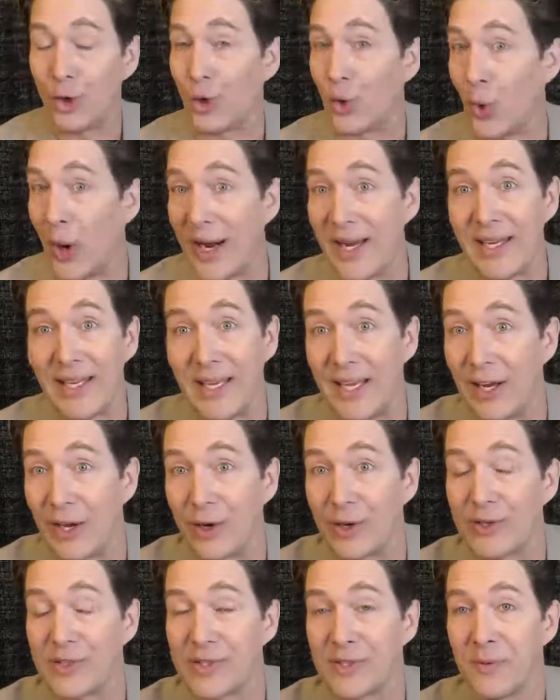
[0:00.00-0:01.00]
great
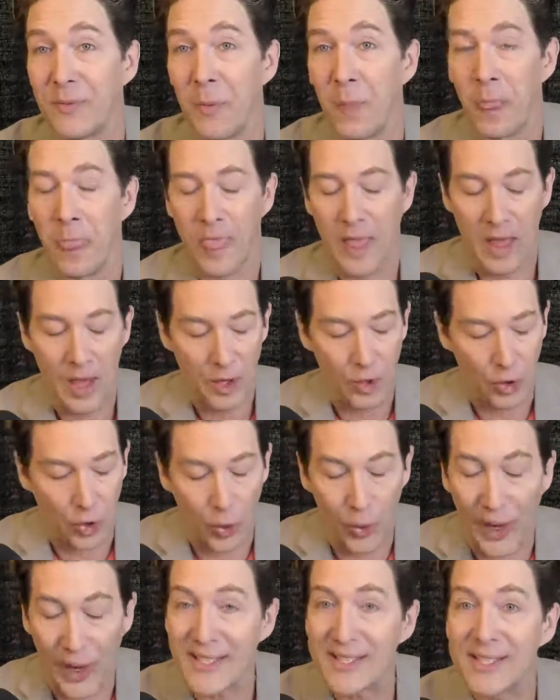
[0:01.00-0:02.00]
healers,
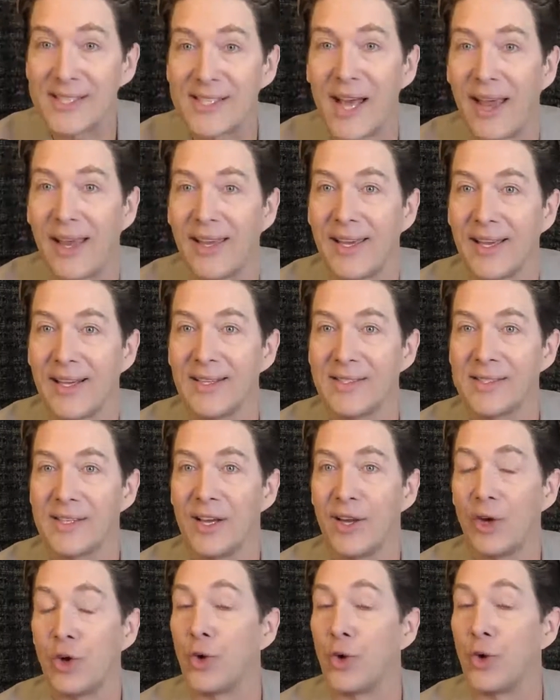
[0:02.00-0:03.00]
great psychics,
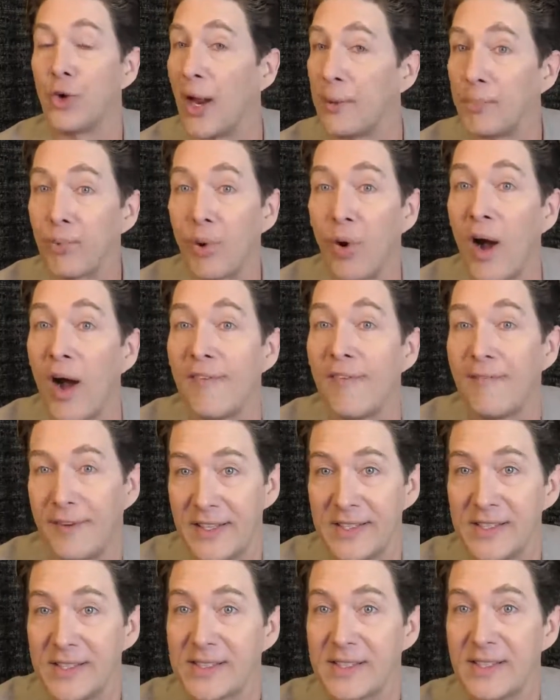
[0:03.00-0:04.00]
great
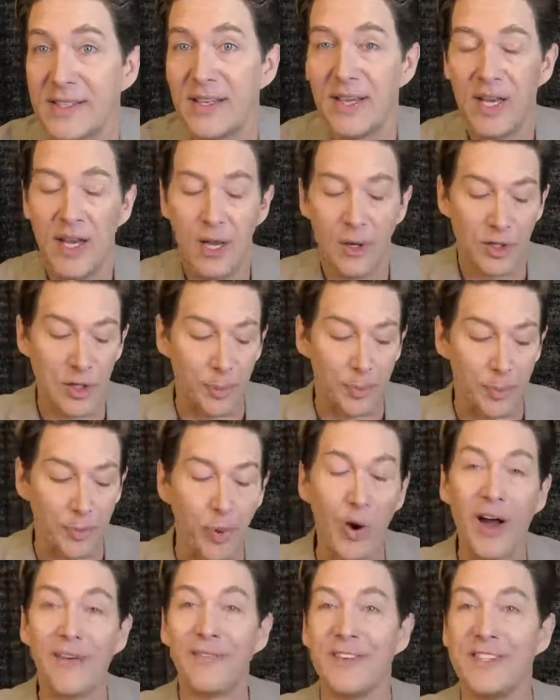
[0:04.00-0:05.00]
prophets, to
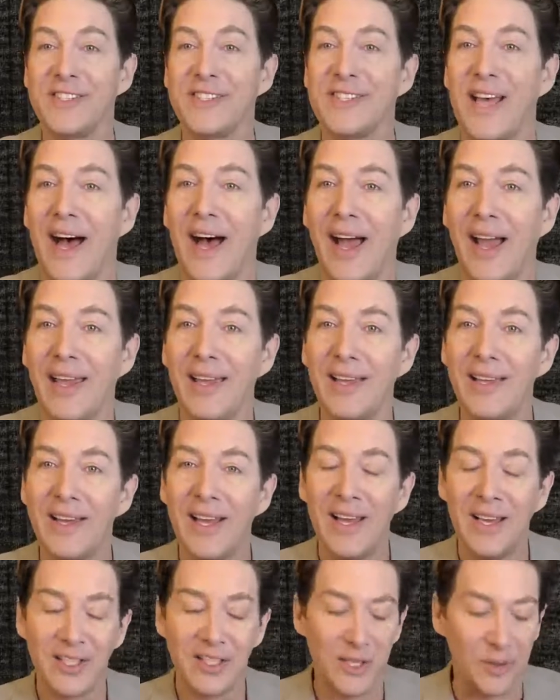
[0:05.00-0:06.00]
prophesy,
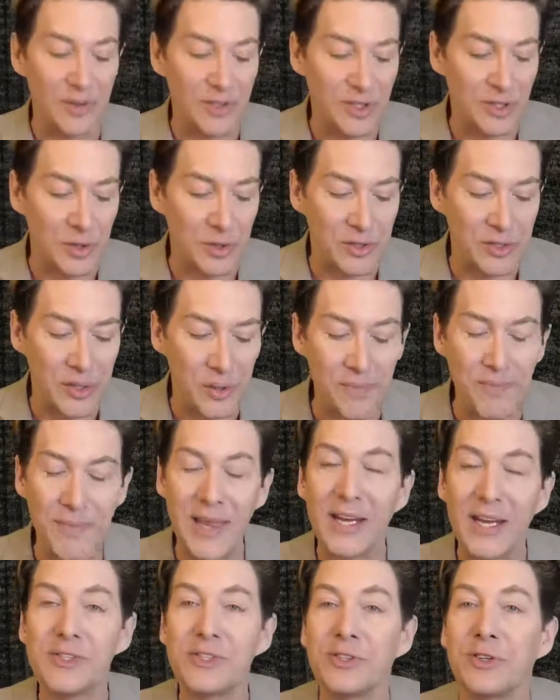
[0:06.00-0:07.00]
to
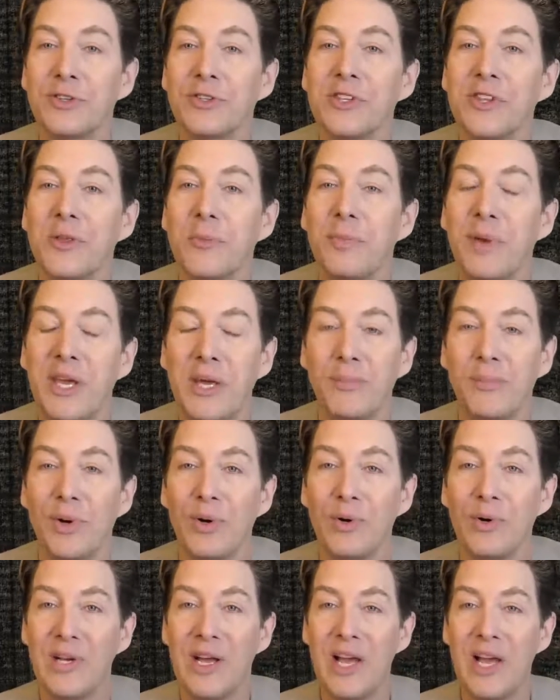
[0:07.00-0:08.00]
minister to the
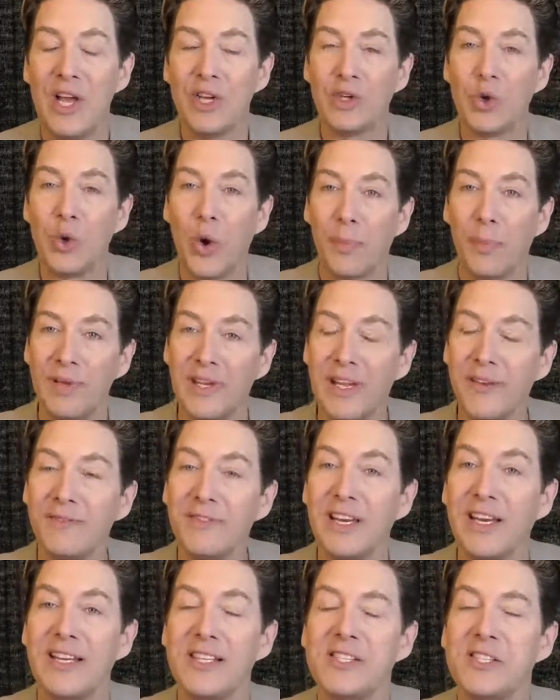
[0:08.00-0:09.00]
people, to
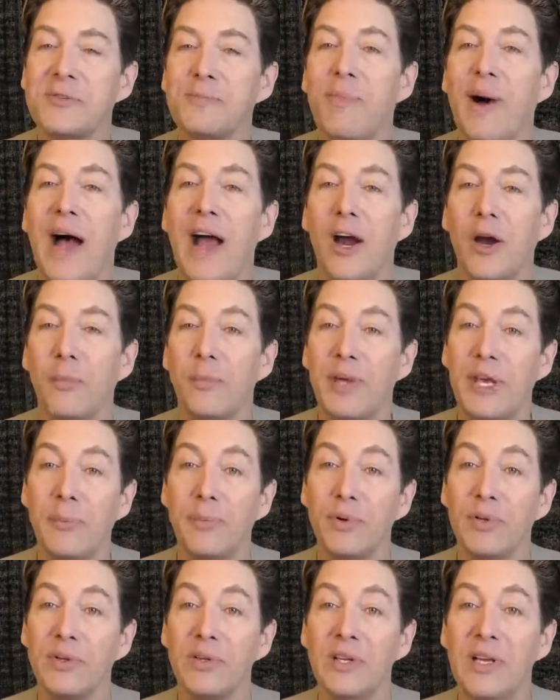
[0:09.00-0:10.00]
uplift and inspire
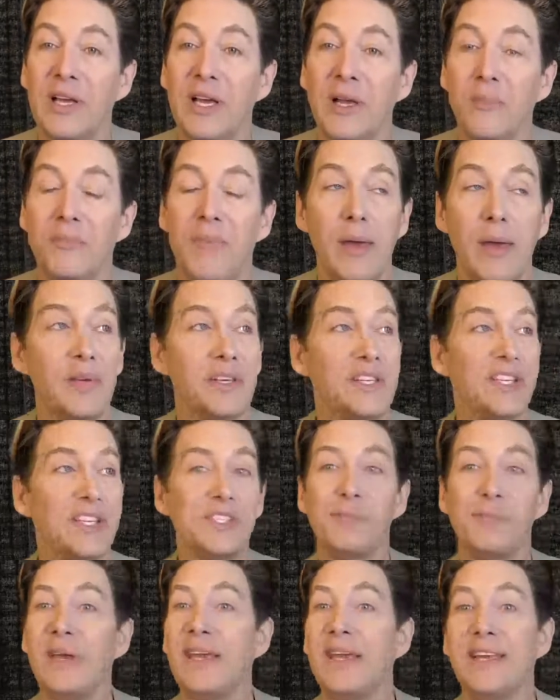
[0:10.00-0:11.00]
people, maybe to
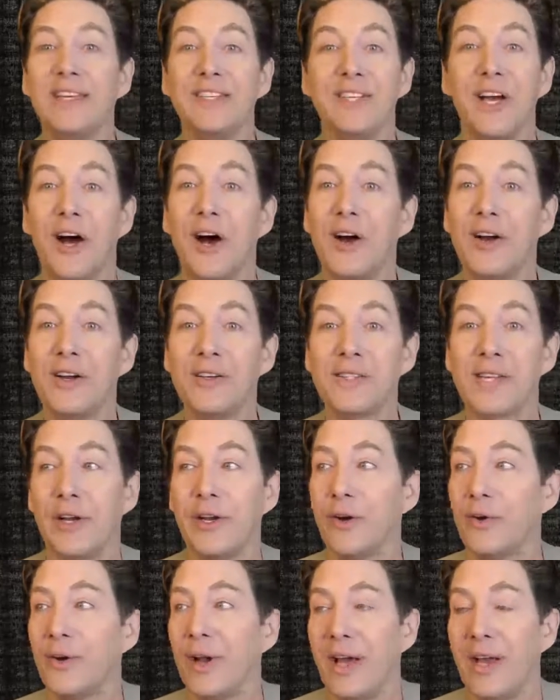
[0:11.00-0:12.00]
speak in tongues. I
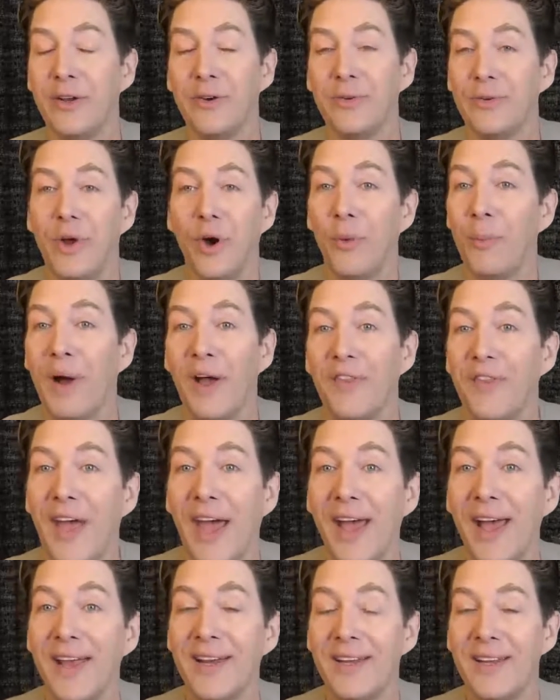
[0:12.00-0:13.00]
don't know about
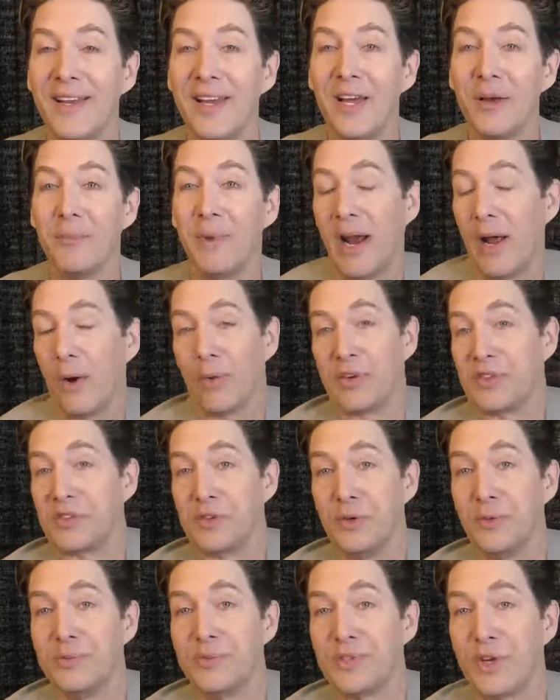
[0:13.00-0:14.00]
that, but I would
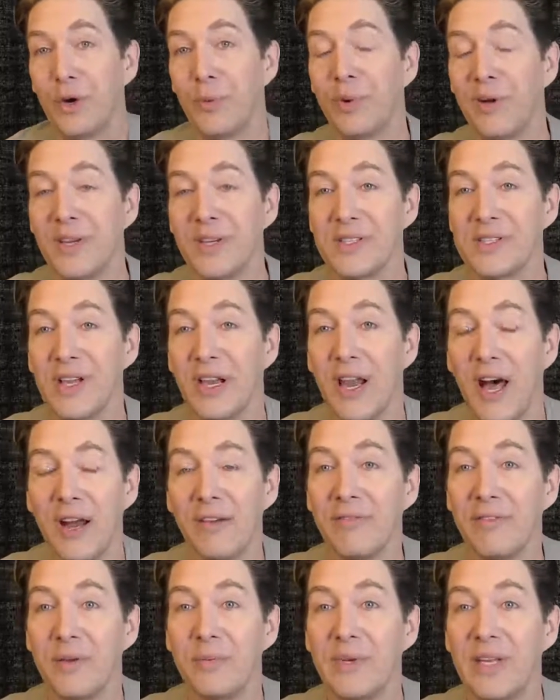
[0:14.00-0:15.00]
assume so because a lot
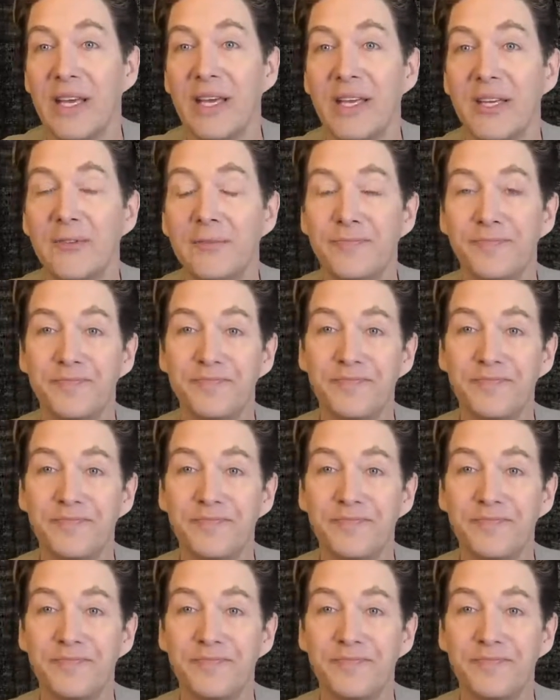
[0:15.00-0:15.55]
of them did.